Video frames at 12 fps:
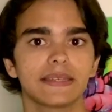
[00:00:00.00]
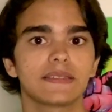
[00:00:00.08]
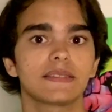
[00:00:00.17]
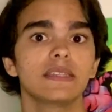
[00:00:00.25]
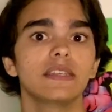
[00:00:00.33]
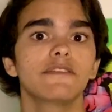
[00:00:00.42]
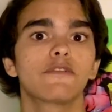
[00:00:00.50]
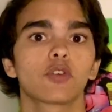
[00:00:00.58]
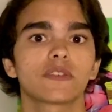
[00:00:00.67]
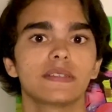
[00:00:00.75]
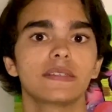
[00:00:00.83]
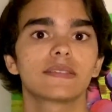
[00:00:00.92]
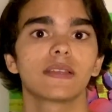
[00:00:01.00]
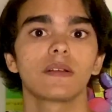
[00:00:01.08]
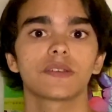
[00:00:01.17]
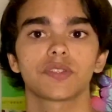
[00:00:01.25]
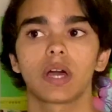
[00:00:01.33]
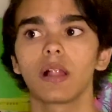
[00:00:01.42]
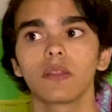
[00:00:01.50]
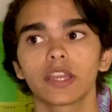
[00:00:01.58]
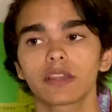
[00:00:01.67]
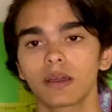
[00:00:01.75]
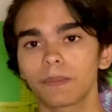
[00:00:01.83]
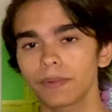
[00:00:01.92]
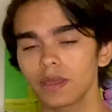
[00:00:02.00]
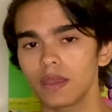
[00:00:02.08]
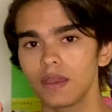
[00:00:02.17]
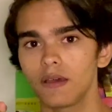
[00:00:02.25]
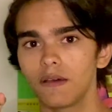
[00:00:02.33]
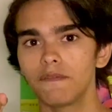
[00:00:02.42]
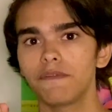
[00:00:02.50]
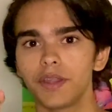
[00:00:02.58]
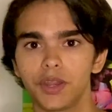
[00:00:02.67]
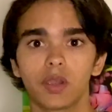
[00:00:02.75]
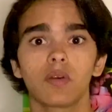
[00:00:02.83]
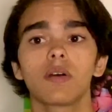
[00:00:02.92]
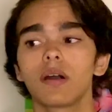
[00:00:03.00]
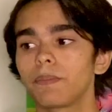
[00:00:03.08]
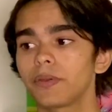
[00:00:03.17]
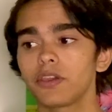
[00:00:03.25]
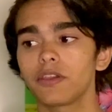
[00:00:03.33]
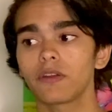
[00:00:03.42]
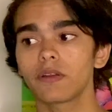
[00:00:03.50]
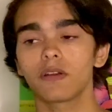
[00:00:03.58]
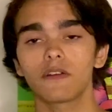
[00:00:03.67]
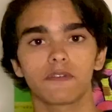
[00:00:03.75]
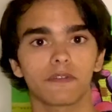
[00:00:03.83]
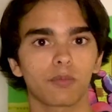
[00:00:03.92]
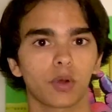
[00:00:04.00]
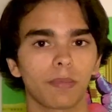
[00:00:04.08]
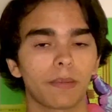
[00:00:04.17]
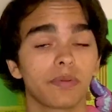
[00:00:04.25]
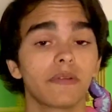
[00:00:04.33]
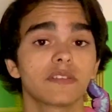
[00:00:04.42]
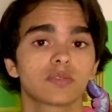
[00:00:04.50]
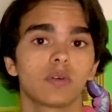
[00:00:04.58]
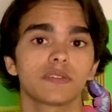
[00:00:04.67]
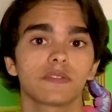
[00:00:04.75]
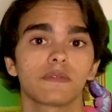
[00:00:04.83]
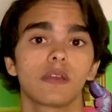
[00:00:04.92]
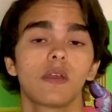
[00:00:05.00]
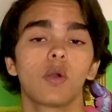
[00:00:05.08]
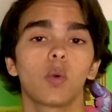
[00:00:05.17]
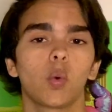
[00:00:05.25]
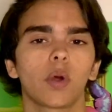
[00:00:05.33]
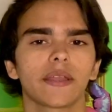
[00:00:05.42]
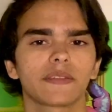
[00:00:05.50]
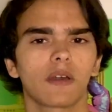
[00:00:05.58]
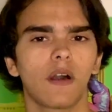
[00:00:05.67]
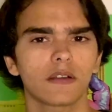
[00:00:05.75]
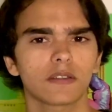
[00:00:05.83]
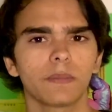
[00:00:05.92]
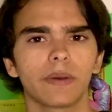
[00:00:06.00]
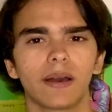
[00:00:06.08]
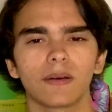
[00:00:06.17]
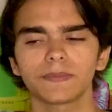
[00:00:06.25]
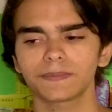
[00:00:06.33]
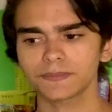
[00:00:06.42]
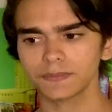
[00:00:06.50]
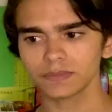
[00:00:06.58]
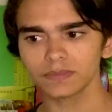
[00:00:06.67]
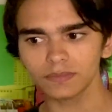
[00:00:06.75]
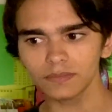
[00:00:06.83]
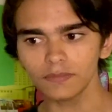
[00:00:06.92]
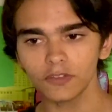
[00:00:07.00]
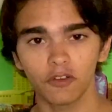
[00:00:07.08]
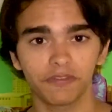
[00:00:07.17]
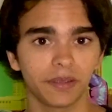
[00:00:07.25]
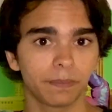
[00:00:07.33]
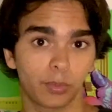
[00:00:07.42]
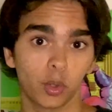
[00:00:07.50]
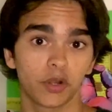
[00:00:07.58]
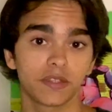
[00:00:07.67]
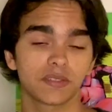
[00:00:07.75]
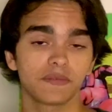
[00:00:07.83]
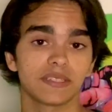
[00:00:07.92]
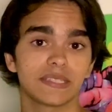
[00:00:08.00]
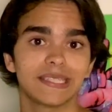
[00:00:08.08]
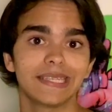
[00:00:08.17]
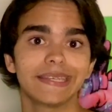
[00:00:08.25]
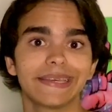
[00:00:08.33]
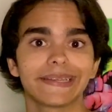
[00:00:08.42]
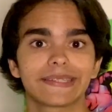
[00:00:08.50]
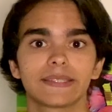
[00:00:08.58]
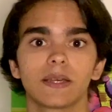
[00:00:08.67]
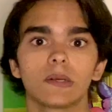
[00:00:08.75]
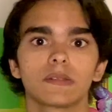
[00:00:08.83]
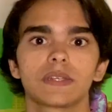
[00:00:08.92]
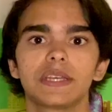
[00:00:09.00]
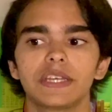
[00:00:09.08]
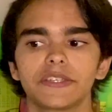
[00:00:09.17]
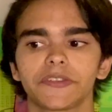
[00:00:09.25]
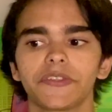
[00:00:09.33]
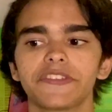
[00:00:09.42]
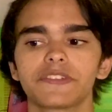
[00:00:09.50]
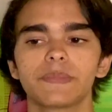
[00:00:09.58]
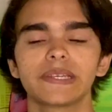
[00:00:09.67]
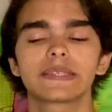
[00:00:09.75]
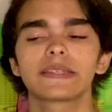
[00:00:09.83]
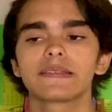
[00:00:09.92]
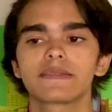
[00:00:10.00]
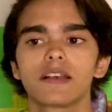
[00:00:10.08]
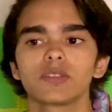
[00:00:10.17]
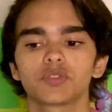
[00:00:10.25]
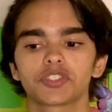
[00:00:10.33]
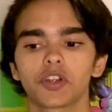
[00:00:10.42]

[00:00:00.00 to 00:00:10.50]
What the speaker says: and CD4 T cells. So I'll link up a video up here of one of my previous ones of what I talked about of the importance of these CD8 cells. So these are basically the cells which